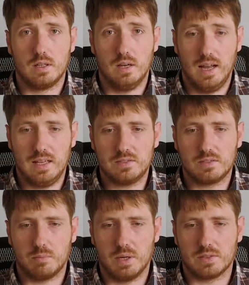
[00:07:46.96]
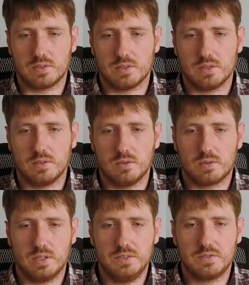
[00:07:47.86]
last but
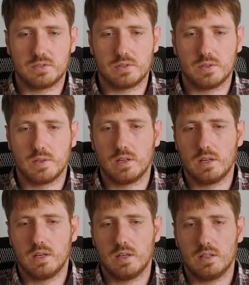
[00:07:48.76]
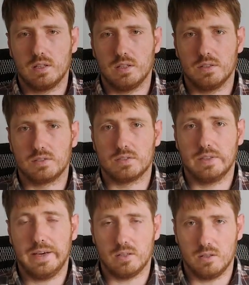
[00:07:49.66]
not least is
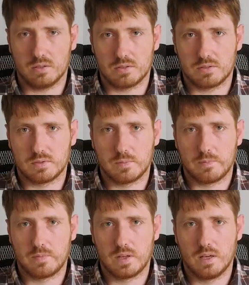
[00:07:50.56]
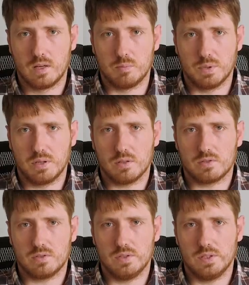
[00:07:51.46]
dialogues,
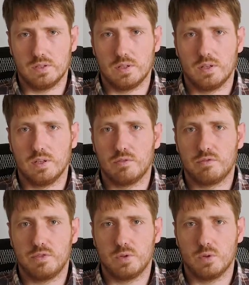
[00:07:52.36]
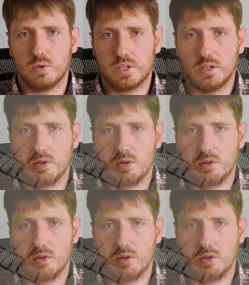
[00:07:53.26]
because in a few key